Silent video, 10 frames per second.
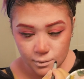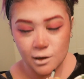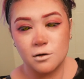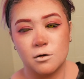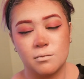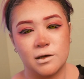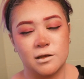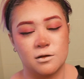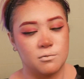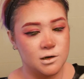I know I'm
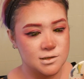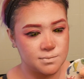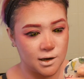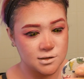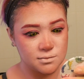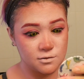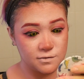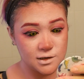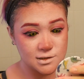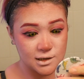making the worst possible
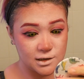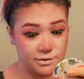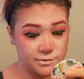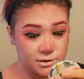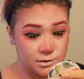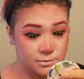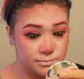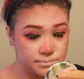face like ever.